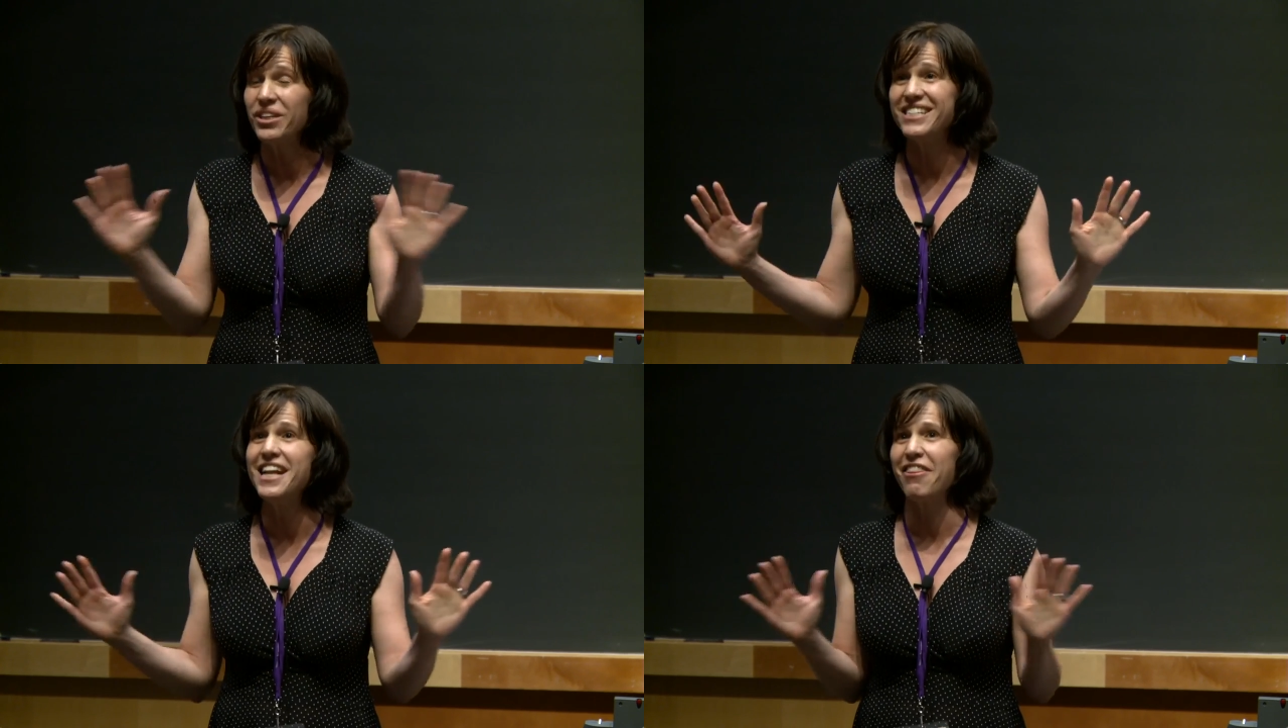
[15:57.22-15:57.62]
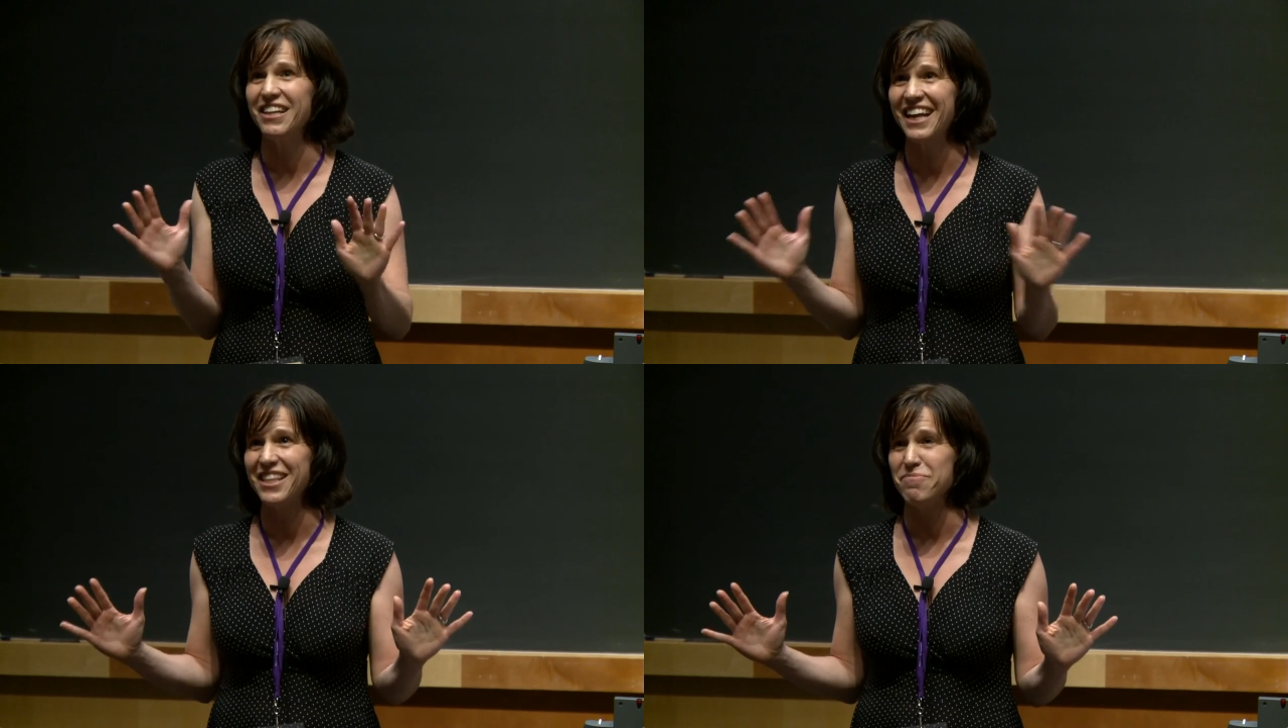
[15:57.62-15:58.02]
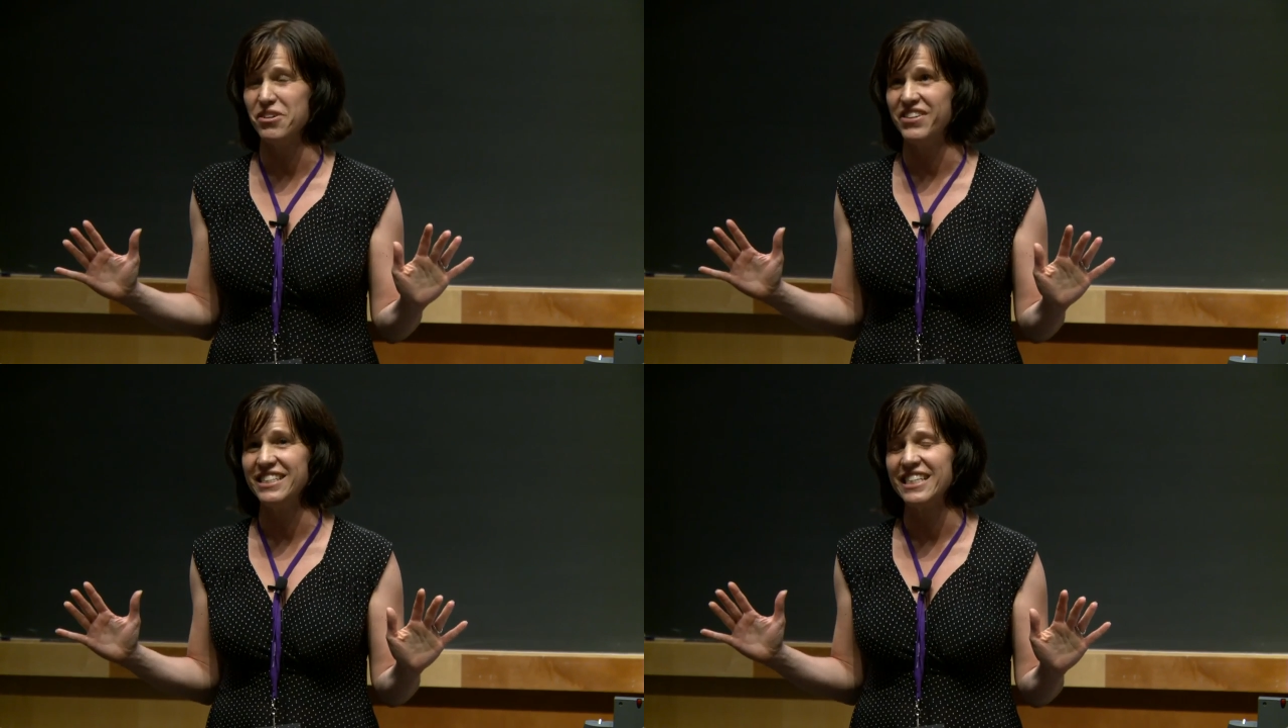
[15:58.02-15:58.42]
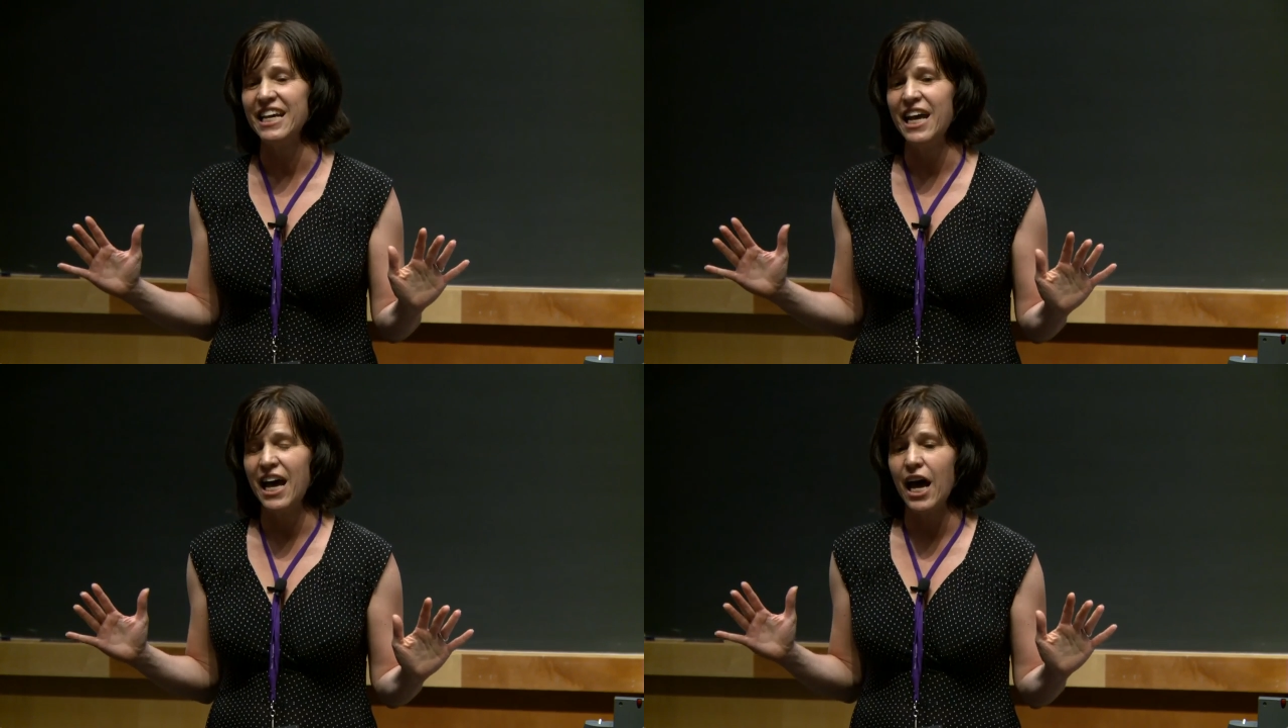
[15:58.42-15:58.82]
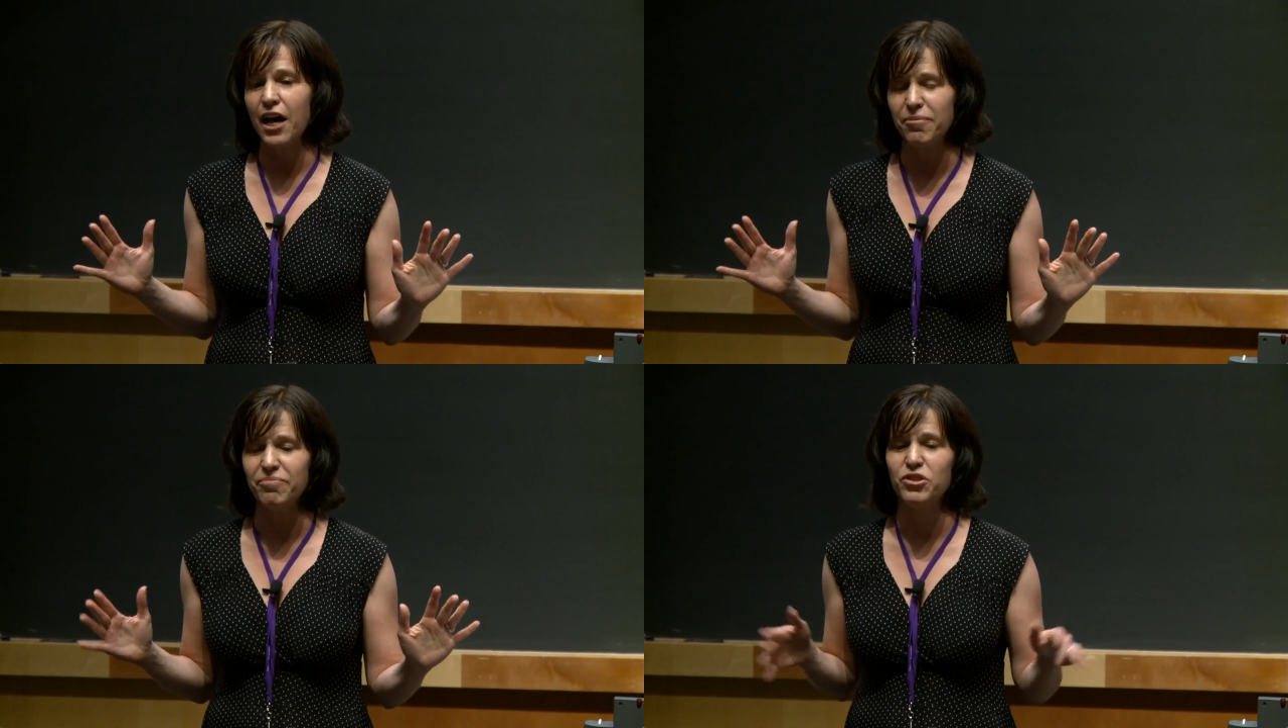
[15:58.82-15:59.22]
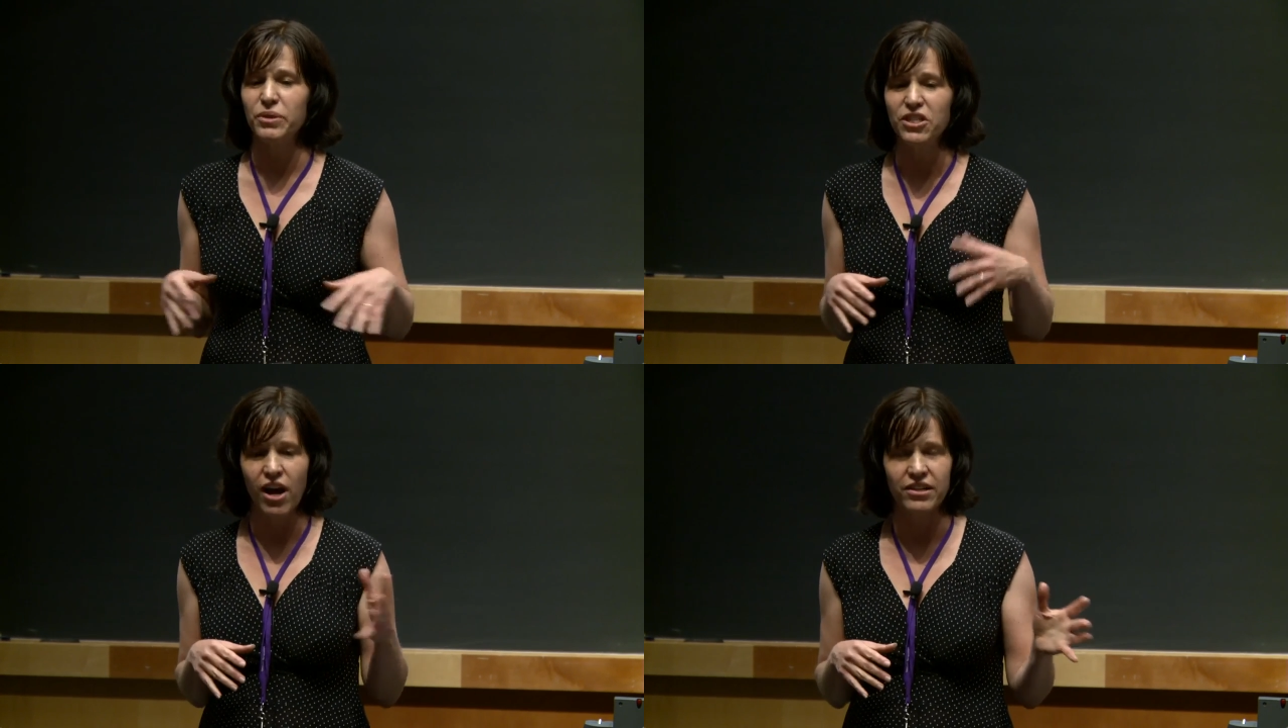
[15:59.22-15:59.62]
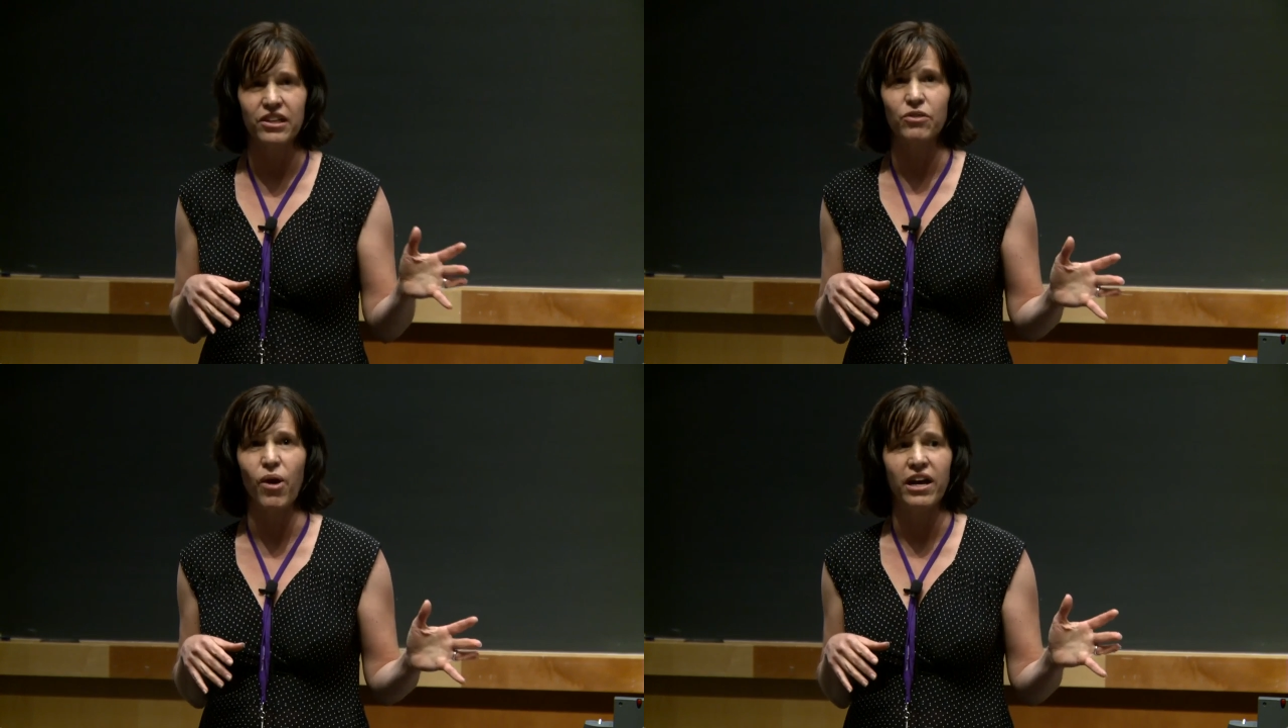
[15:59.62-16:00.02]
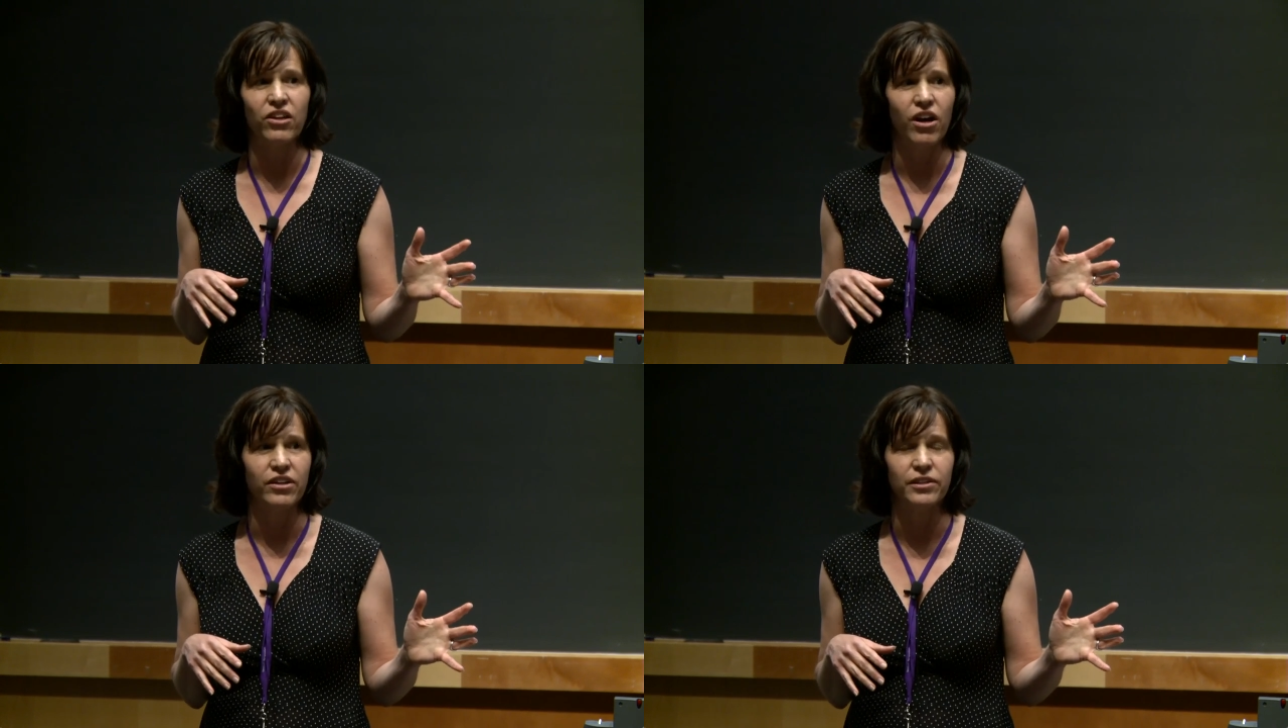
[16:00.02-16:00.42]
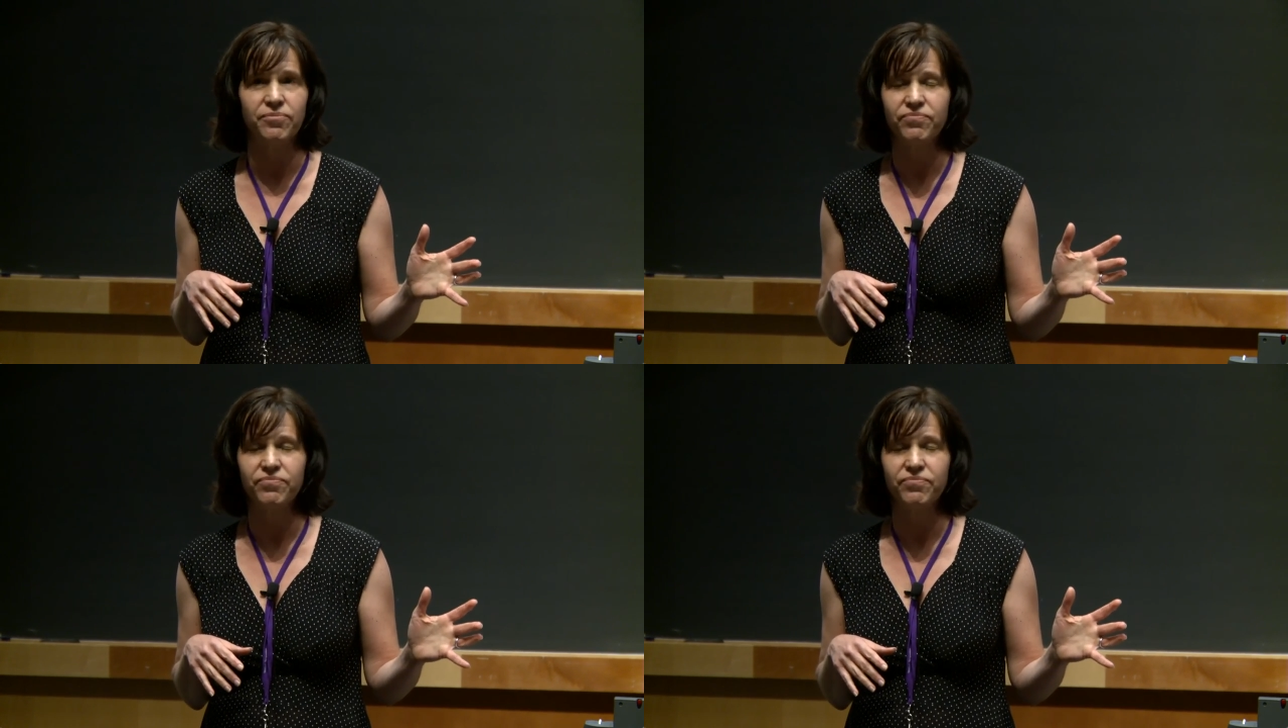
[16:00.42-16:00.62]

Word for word: it's nothing like the movies. Um, so we talked a little while longer.